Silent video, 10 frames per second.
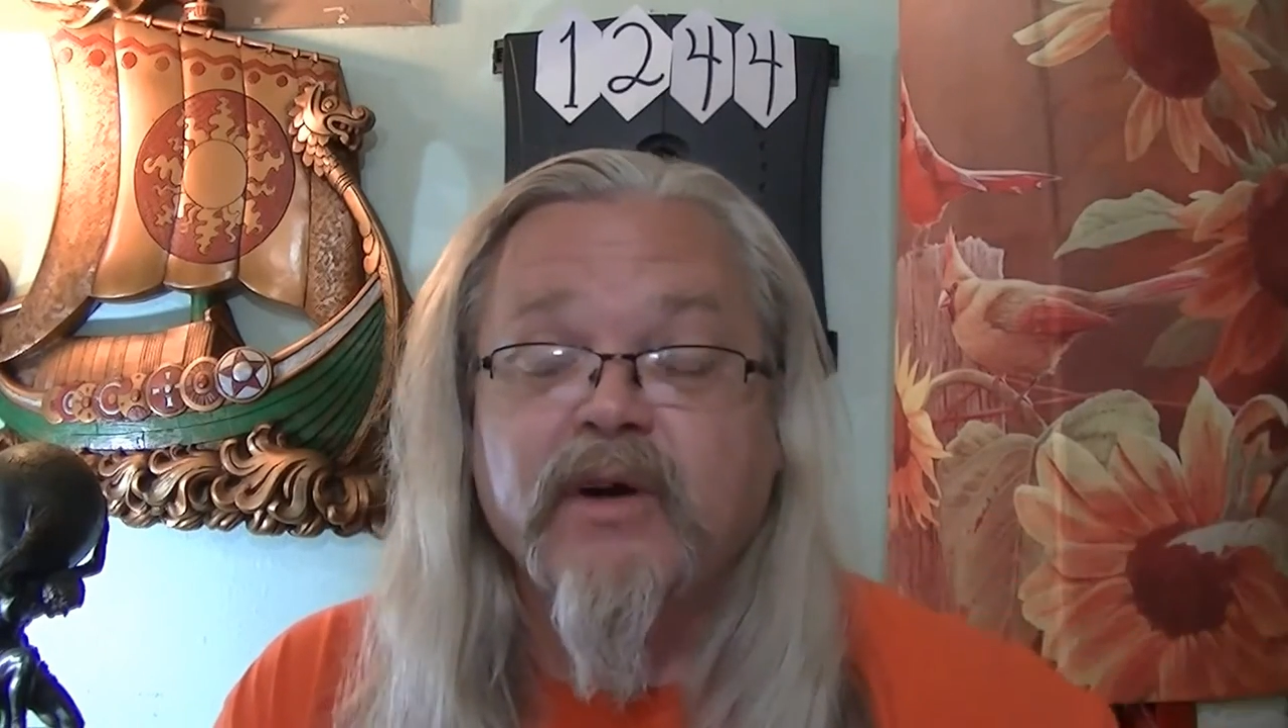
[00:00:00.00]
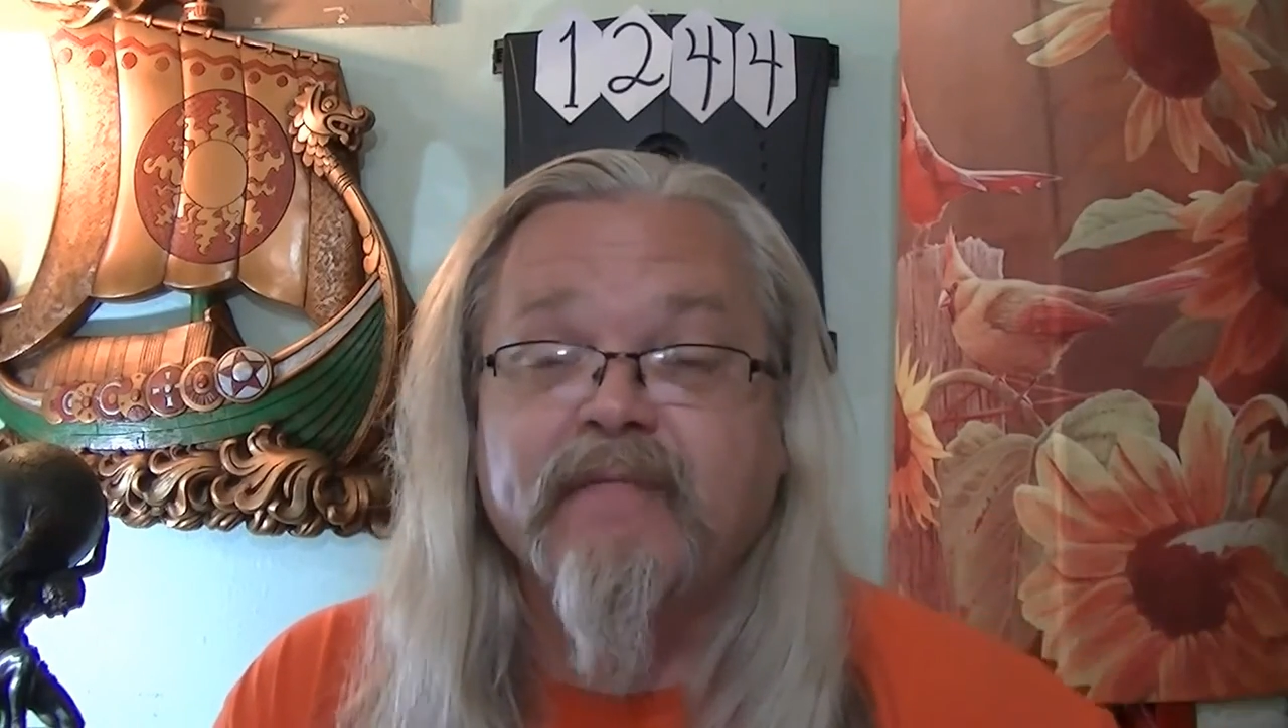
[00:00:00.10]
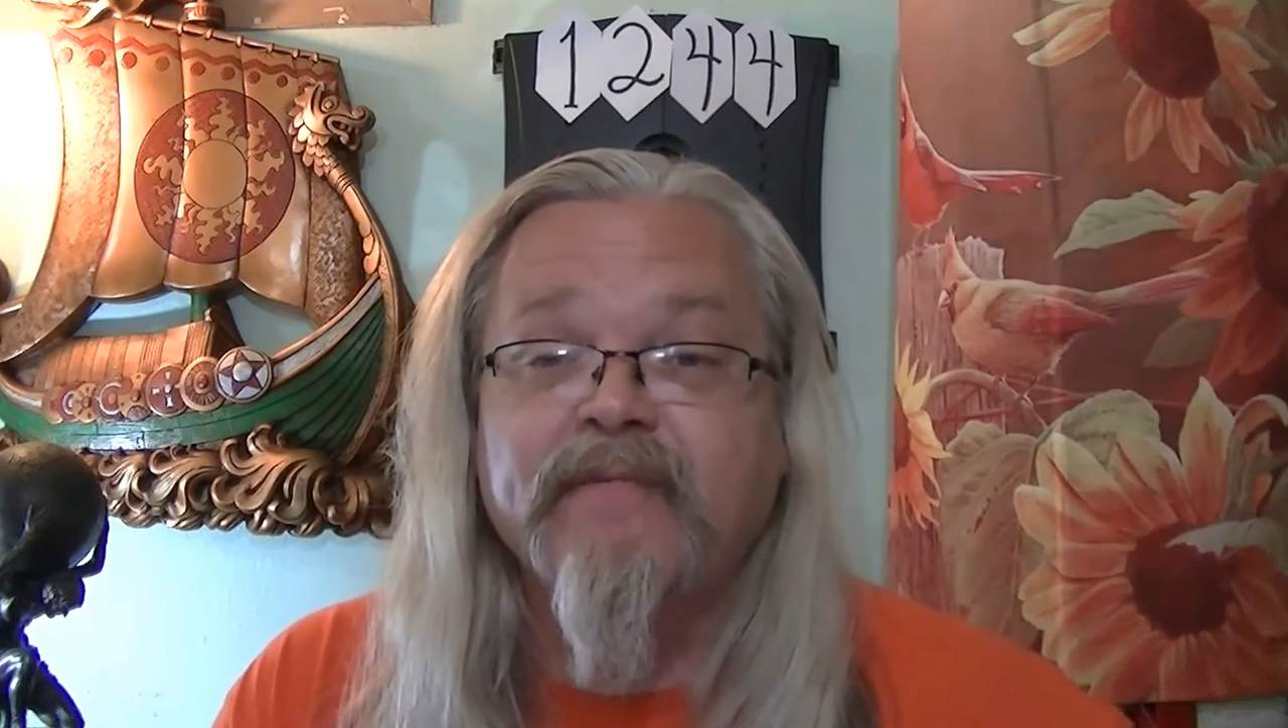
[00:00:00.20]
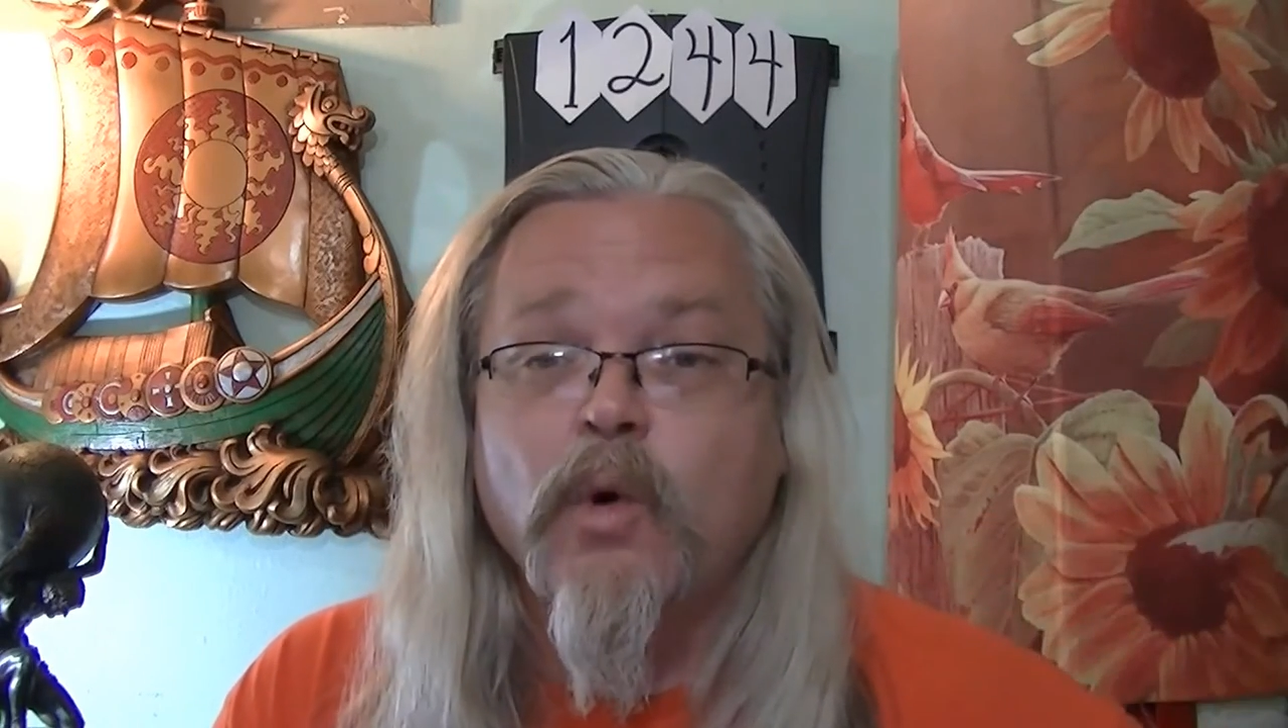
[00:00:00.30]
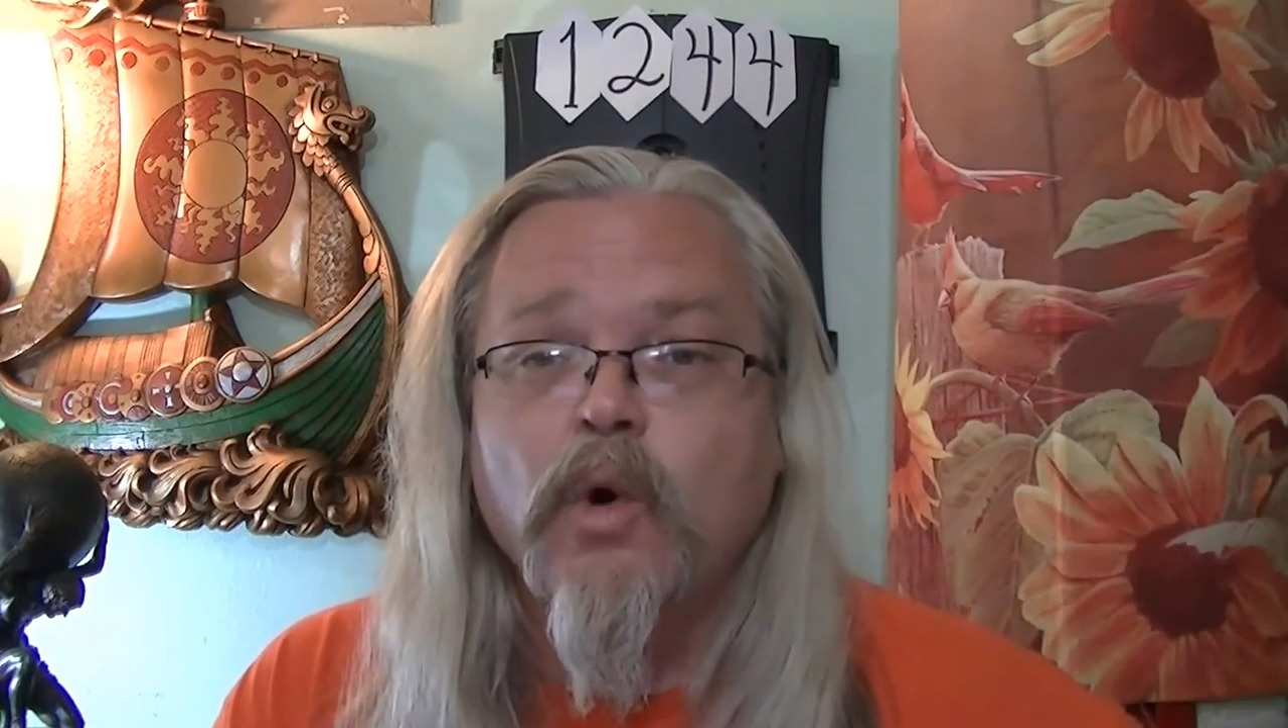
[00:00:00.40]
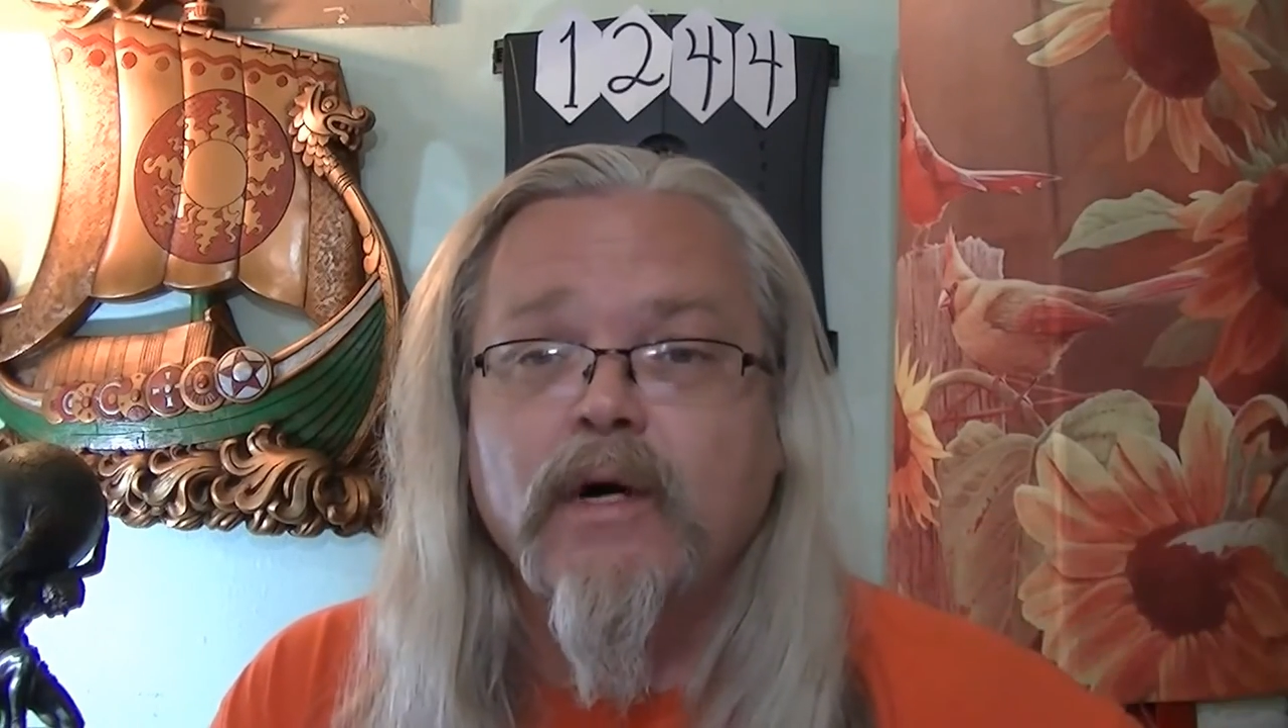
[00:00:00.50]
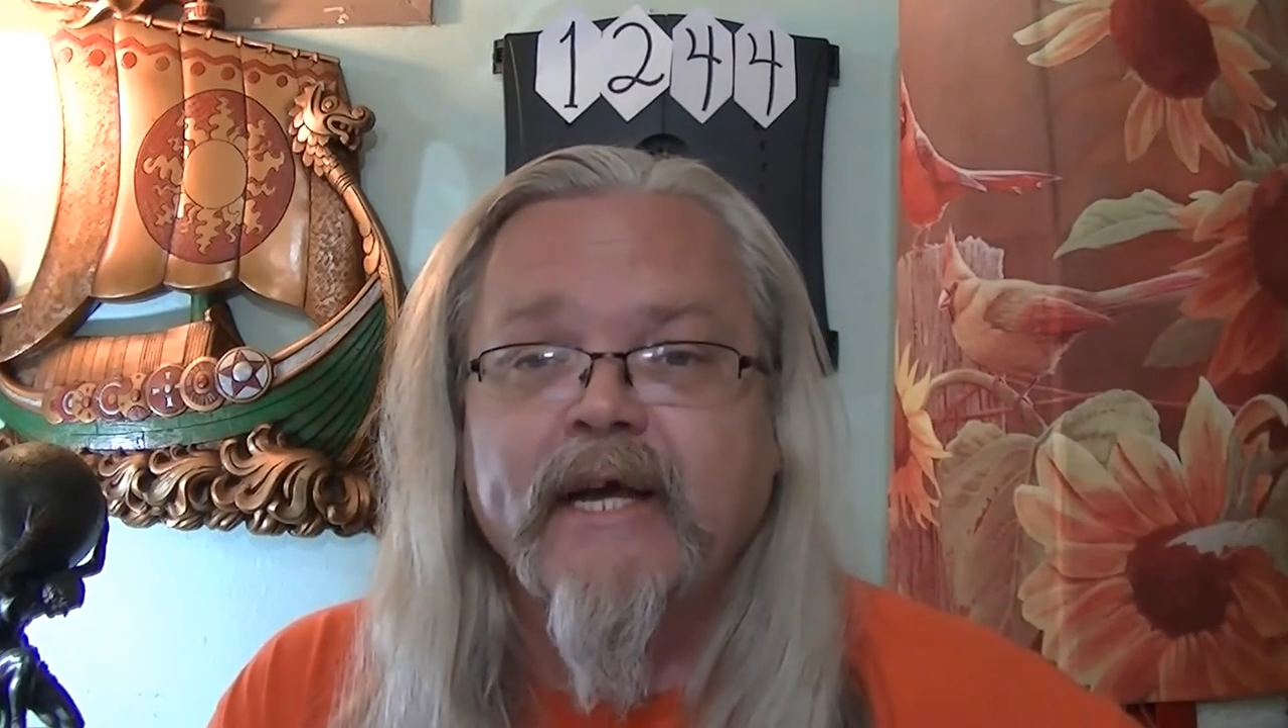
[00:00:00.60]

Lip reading: in 4